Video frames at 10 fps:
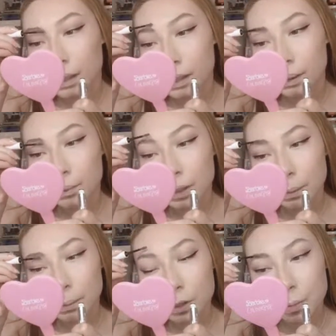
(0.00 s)
so I'm just going
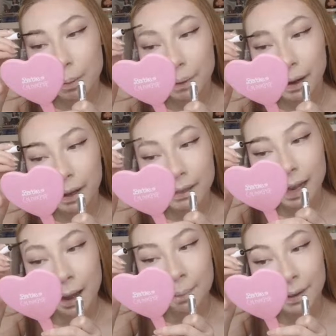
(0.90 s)
to brush all my brow hairs
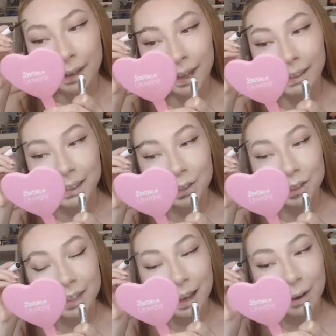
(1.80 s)
up. It's
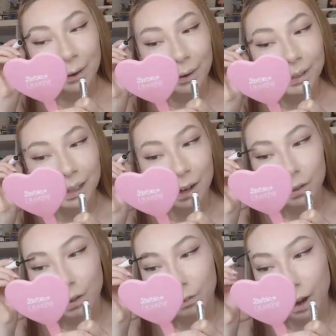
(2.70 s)
interesting how I always start
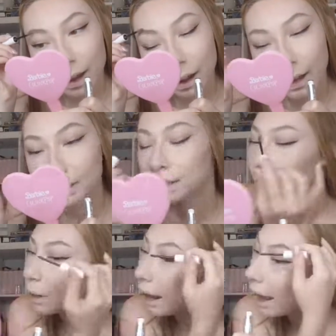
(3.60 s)
on the right eyes because
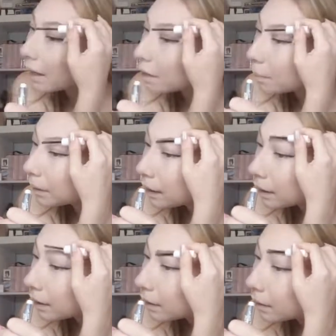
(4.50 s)
I'm right-handed. But like,